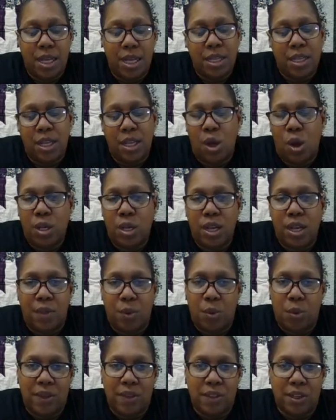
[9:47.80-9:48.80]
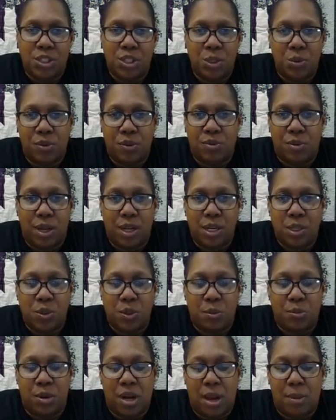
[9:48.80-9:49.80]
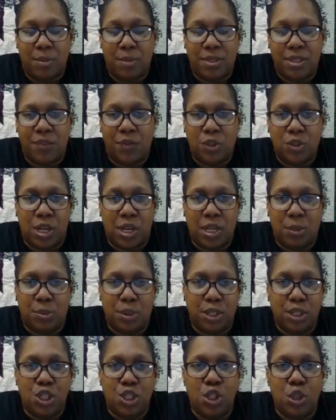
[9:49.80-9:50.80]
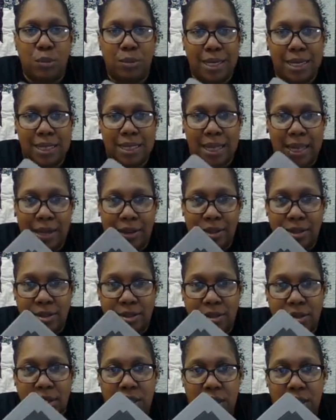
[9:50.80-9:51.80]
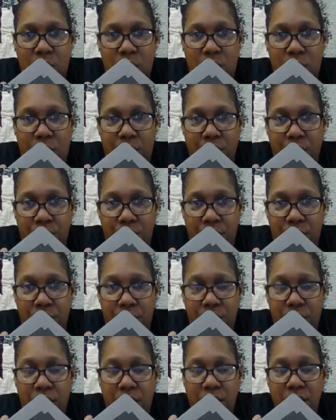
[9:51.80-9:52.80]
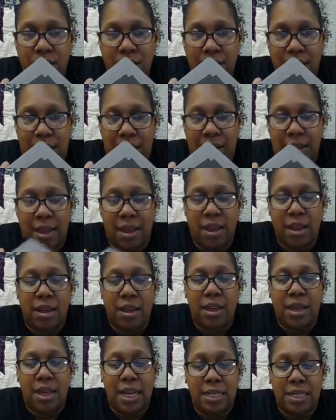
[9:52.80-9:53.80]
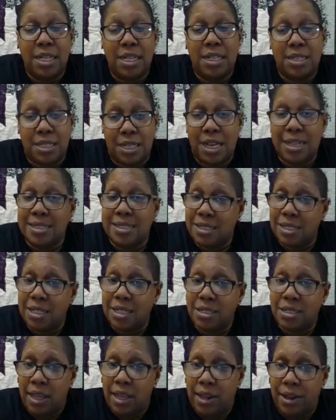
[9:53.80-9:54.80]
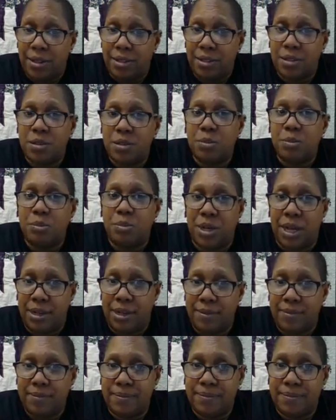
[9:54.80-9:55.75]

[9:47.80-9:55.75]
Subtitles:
The only other way that you would run into a problem is if you try to put too many layers on your die. It does cut 6 layers, but